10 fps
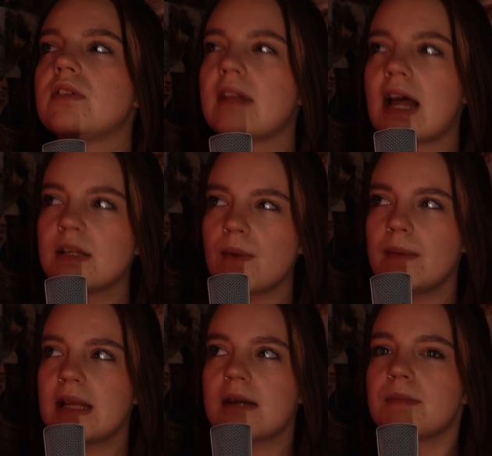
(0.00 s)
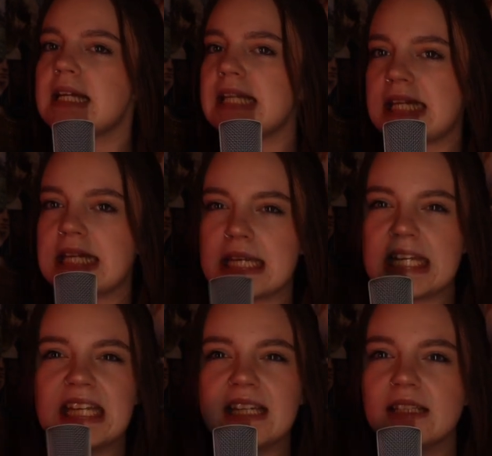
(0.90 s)
So that is probably like my
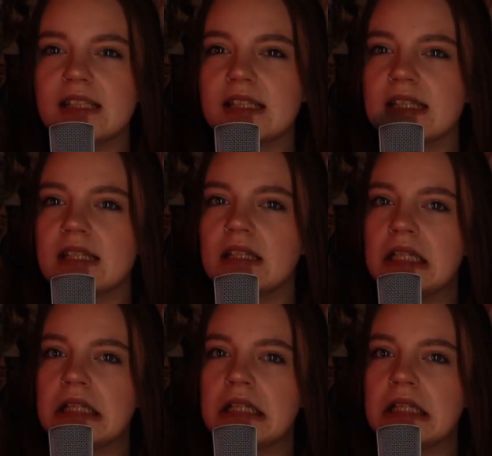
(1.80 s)
neatest